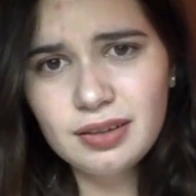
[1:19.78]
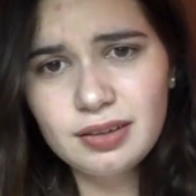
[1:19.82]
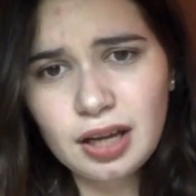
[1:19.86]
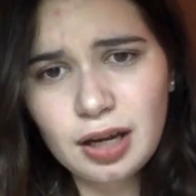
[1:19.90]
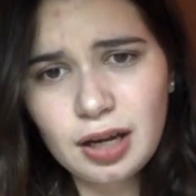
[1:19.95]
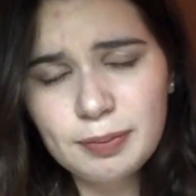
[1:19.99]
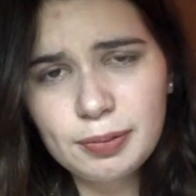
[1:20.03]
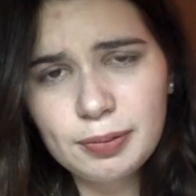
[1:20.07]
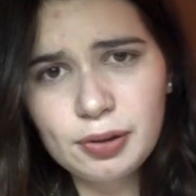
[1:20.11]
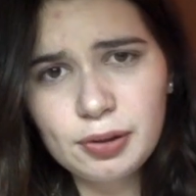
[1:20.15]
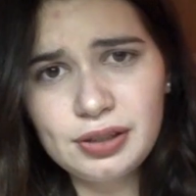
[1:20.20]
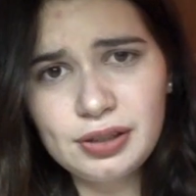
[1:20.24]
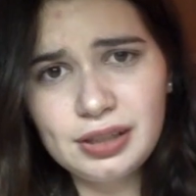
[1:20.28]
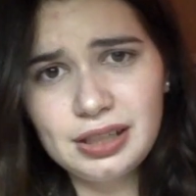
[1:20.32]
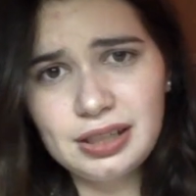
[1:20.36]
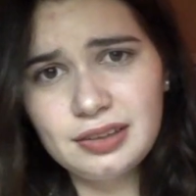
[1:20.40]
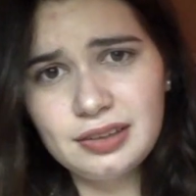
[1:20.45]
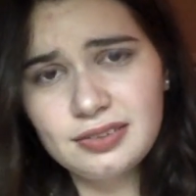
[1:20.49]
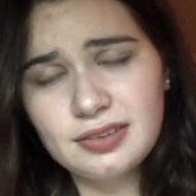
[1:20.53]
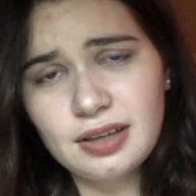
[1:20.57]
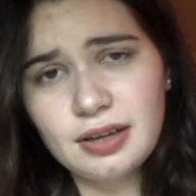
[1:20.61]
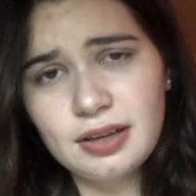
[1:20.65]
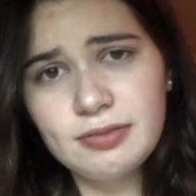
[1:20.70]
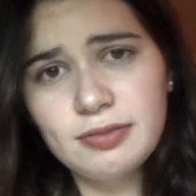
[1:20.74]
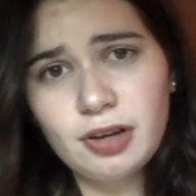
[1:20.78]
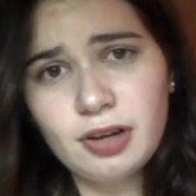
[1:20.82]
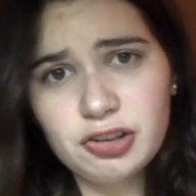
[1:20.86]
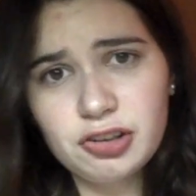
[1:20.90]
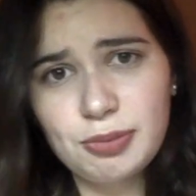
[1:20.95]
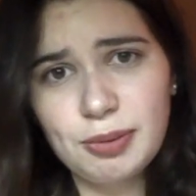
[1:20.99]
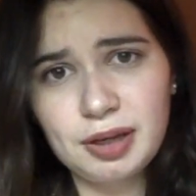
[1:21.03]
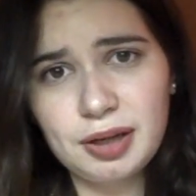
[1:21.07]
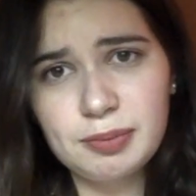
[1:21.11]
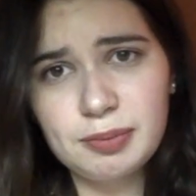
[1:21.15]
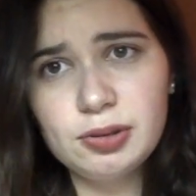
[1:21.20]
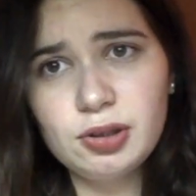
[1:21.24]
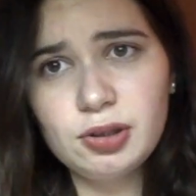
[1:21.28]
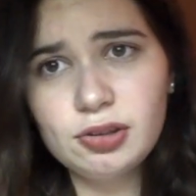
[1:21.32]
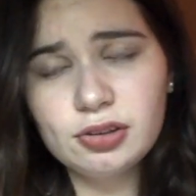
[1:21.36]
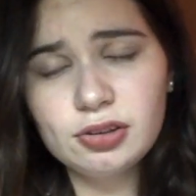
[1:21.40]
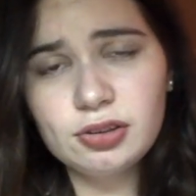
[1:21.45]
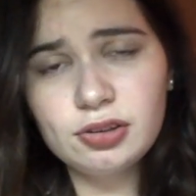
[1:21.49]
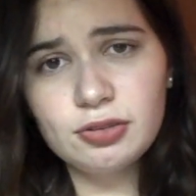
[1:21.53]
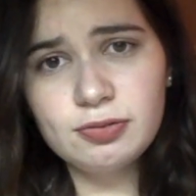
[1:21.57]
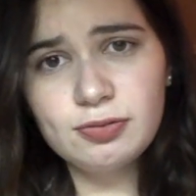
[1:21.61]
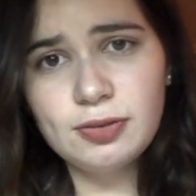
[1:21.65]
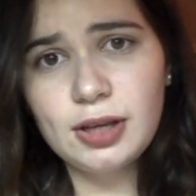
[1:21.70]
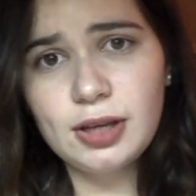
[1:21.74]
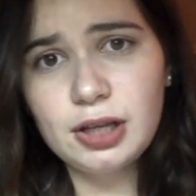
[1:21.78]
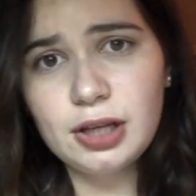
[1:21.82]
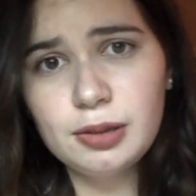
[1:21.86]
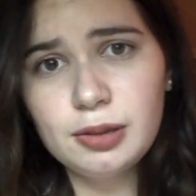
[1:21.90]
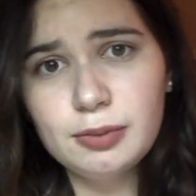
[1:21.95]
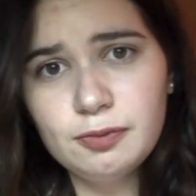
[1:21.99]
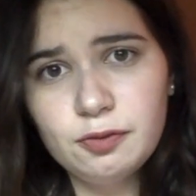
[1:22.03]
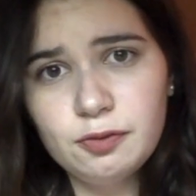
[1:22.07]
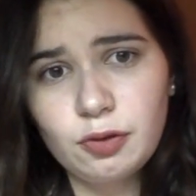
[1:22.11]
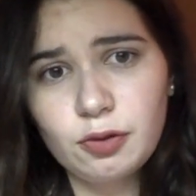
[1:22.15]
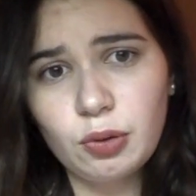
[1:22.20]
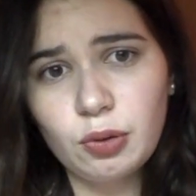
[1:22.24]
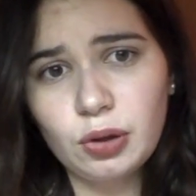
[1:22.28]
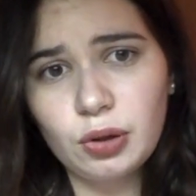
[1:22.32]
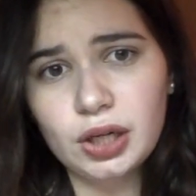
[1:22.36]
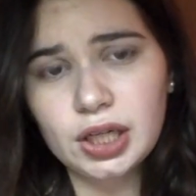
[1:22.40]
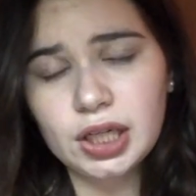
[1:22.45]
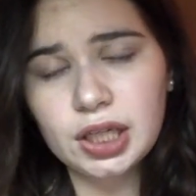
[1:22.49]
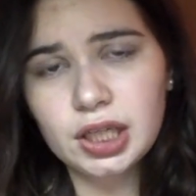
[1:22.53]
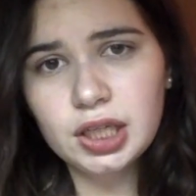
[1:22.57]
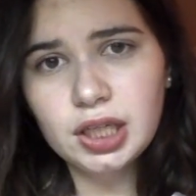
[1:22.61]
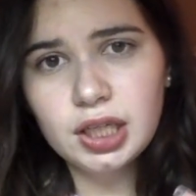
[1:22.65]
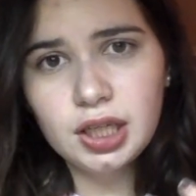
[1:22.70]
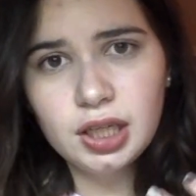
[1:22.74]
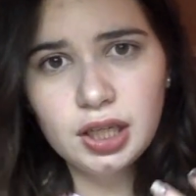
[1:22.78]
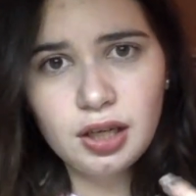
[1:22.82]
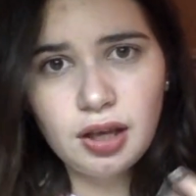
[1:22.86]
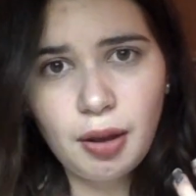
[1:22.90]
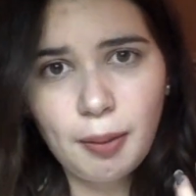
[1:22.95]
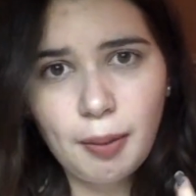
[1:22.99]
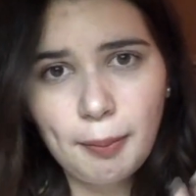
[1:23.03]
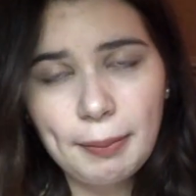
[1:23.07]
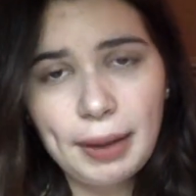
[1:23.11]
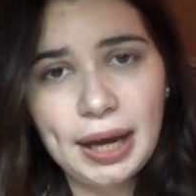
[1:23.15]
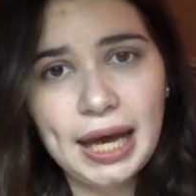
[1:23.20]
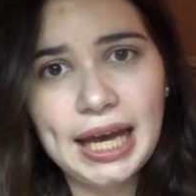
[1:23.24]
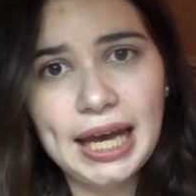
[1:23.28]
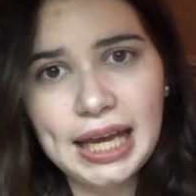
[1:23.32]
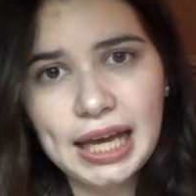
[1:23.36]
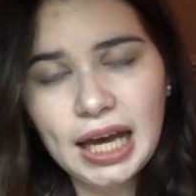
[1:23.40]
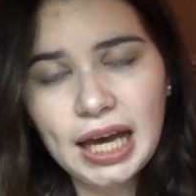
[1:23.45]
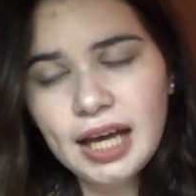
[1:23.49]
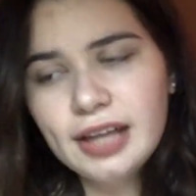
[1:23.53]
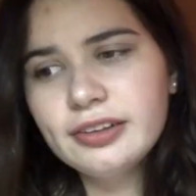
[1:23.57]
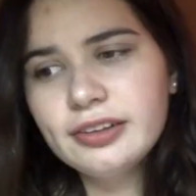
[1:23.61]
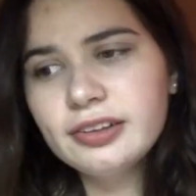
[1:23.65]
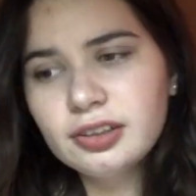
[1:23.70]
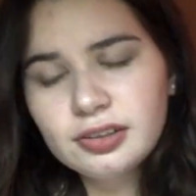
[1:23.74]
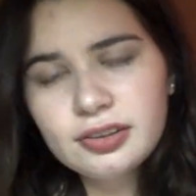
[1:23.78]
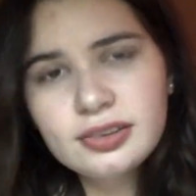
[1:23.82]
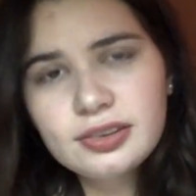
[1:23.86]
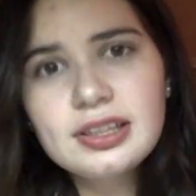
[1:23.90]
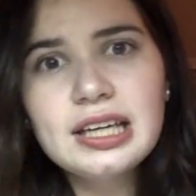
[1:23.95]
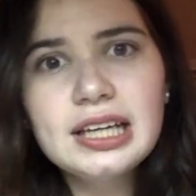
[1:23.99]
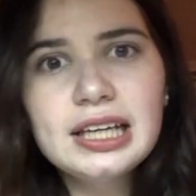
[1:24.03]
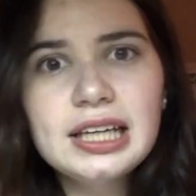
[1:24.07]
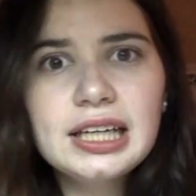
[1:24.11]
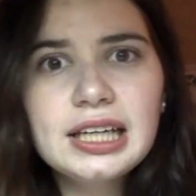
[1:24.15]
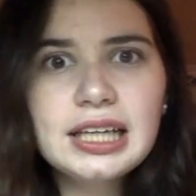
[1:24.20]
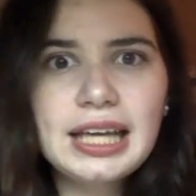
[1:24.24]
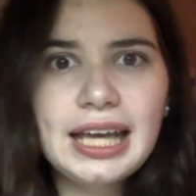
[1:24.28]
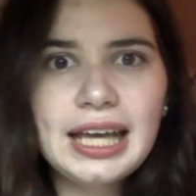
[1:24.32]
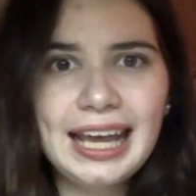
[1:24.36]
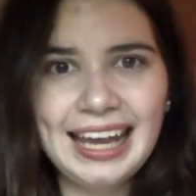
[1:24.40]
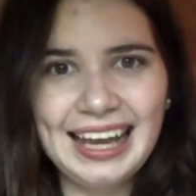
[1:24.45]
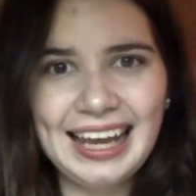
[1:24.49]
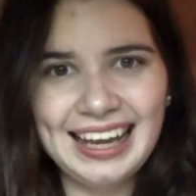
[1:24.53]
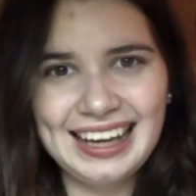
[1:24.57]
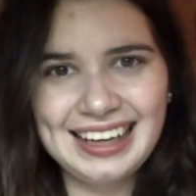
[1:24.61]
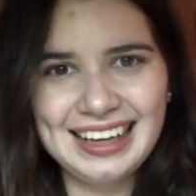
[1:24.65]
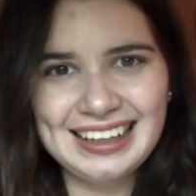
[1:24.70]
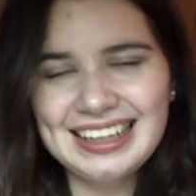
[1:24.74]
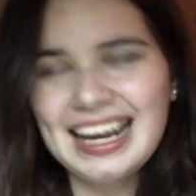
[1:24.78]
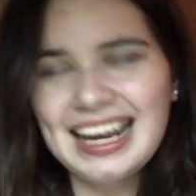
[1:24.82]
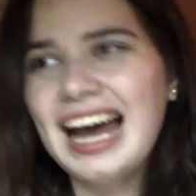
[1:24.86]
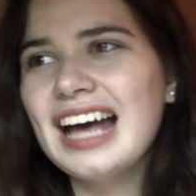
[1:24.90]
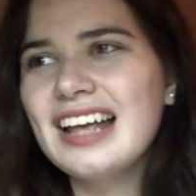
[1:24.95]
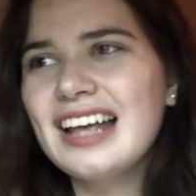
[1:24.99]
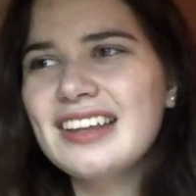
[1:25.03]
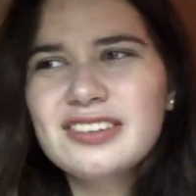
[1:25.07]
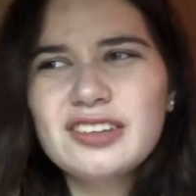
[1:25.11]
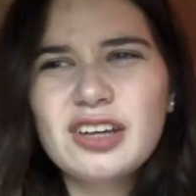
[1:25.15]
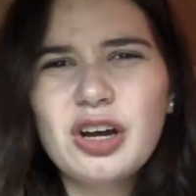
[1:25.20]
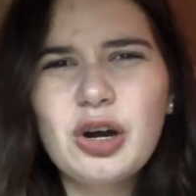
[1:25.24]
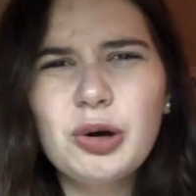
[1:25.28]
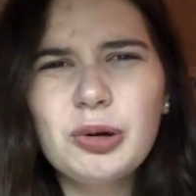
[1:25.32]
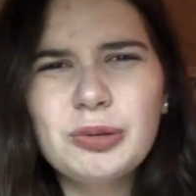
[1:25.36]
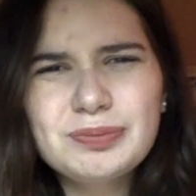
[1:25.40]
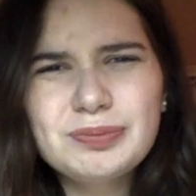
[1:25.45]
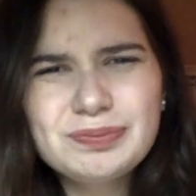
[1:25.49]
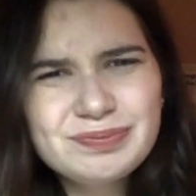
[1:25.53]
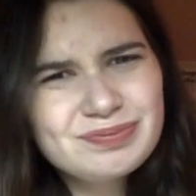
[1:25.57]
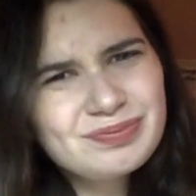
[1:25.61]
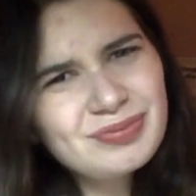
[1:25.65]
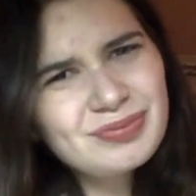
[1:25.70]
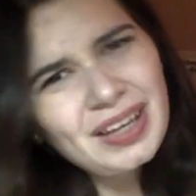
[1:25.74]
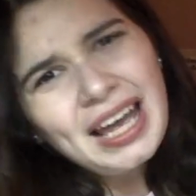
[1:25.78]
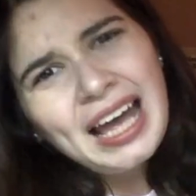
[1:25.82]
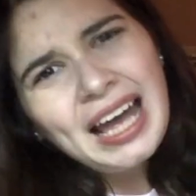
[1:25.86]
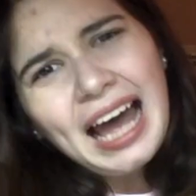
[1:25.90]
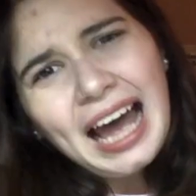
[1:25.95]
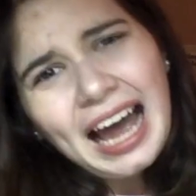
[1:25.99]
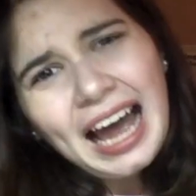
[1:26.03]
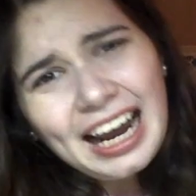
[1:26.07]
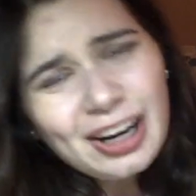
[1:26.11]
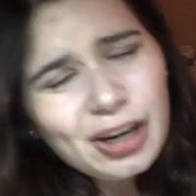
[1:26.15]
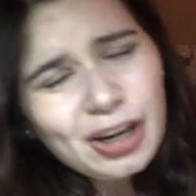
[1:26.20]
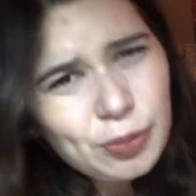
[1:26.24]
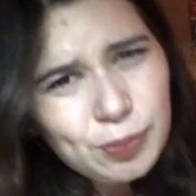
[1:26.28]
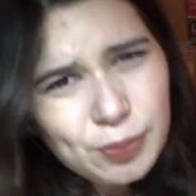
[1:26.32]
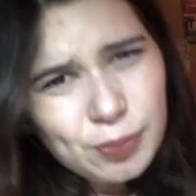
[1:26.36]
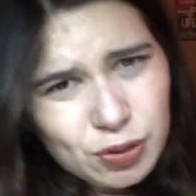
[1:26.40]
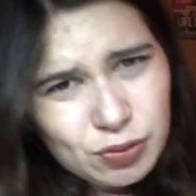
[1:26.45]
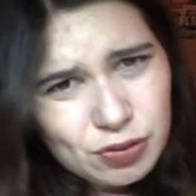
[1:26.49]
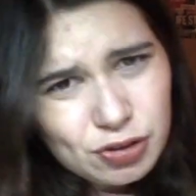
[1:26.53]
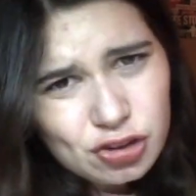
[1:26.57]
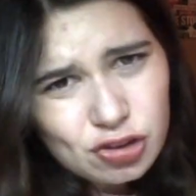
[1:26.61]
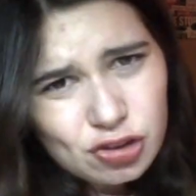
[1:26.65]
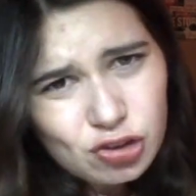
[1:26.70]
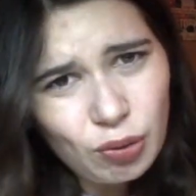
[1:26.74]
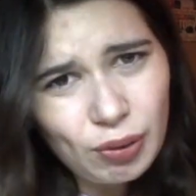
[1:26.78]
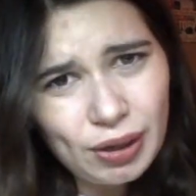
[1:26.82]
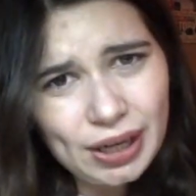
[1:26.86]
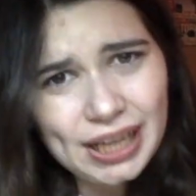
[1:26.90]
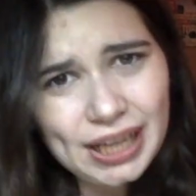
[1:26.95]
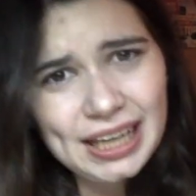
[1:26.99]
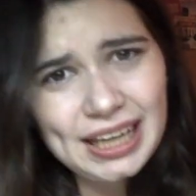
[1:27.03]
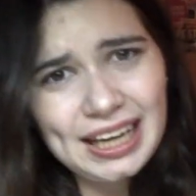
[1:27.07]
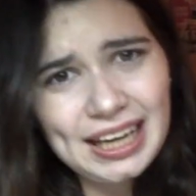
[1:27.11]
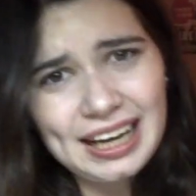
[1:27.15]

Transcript: uploading stuff onto my computer to film for my other thing. And yeah, so I hope you enjoy.